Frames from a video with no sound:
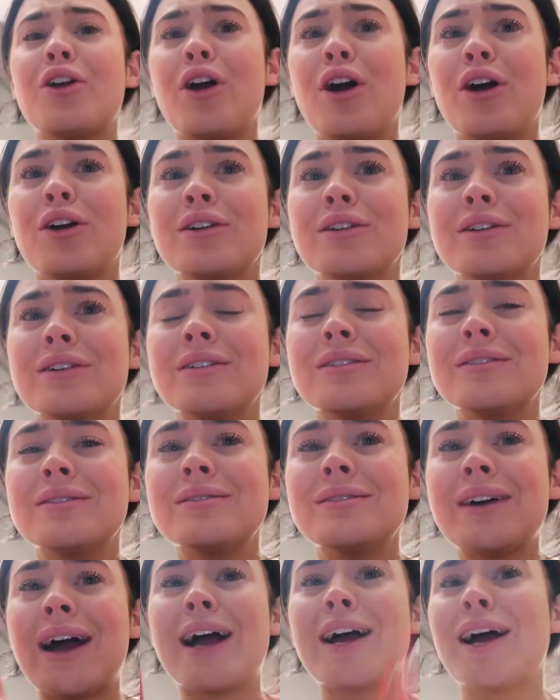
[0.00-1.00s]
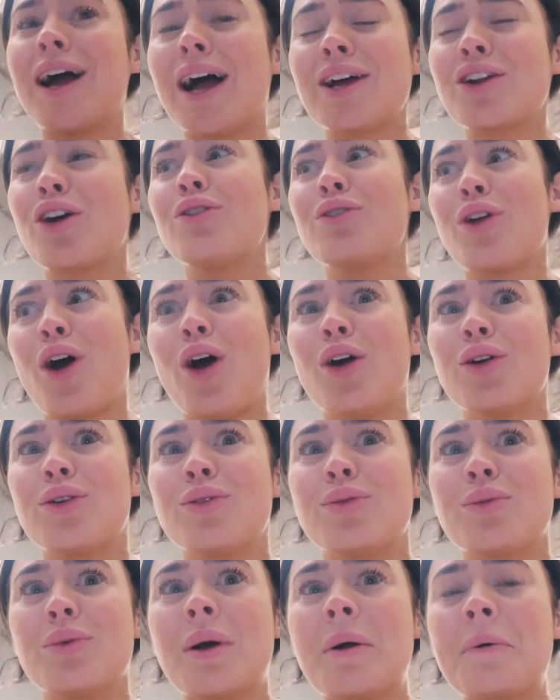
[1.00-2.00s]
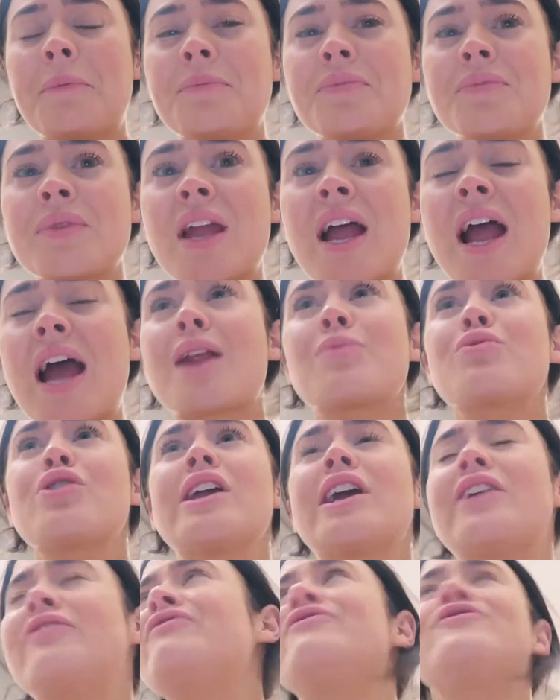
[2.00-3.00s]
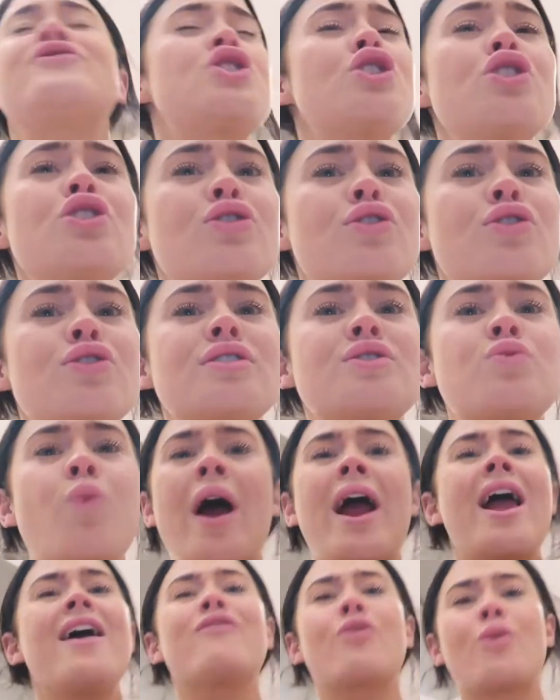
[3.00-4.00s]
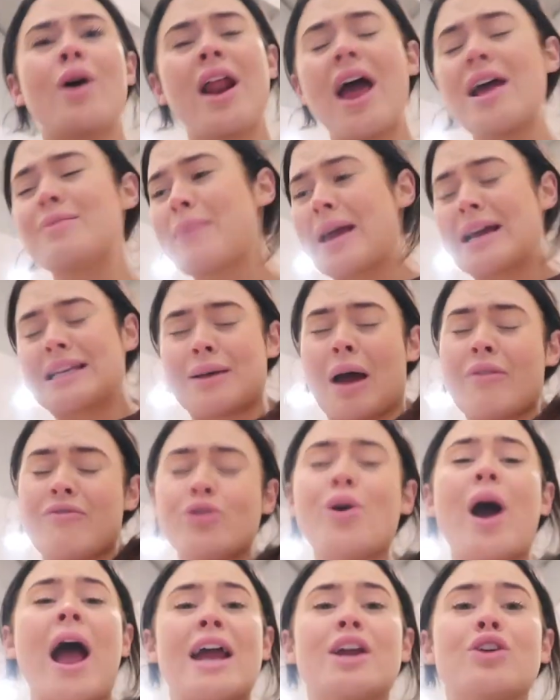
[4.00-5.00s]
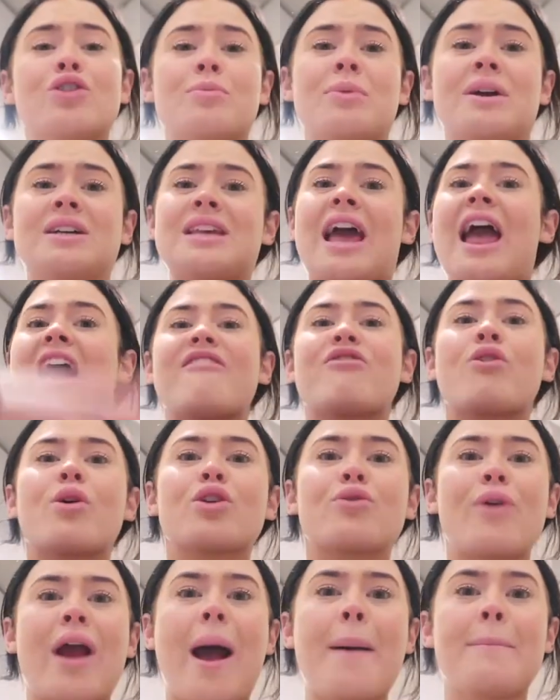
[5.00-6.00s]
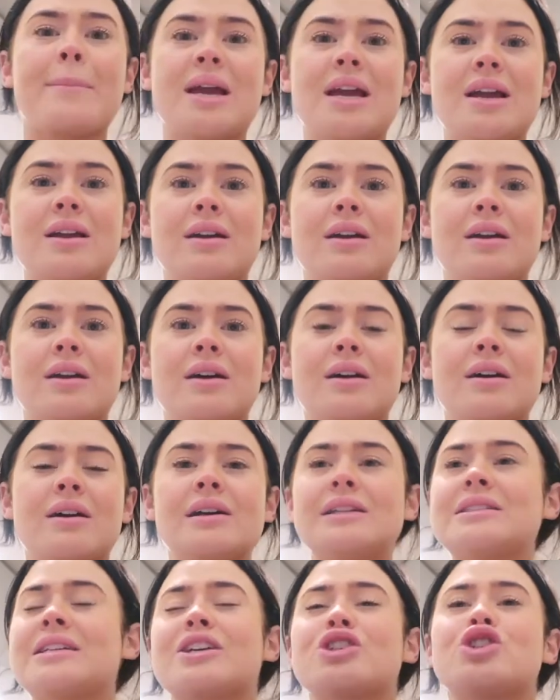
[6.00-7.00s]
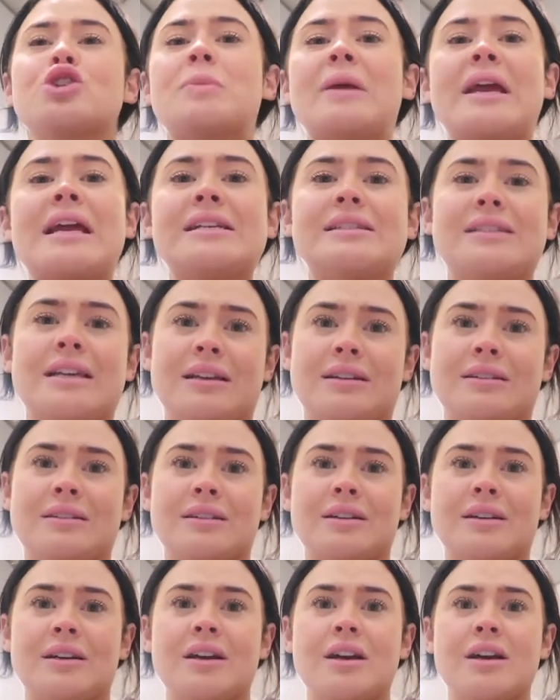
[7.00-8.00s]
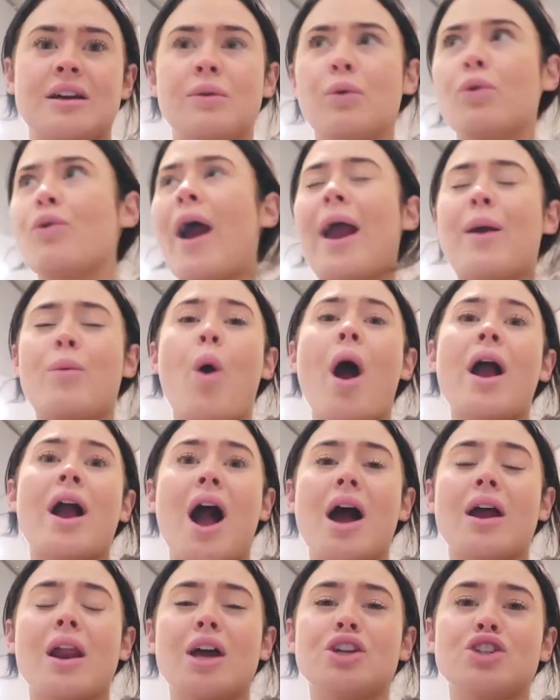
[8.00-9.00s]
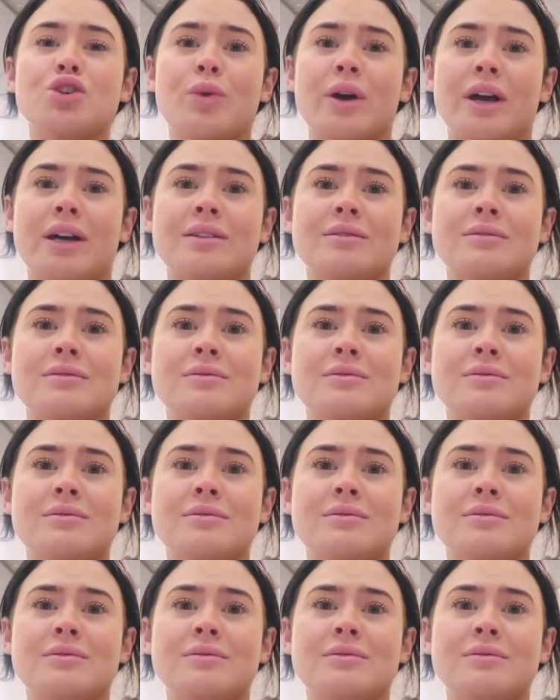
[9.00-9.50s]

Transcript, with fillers: know. I don't know. And I'm really confused why everyone, it makes, I feel angry because everyone around me is like, it should be easy. Great, why can't I do it?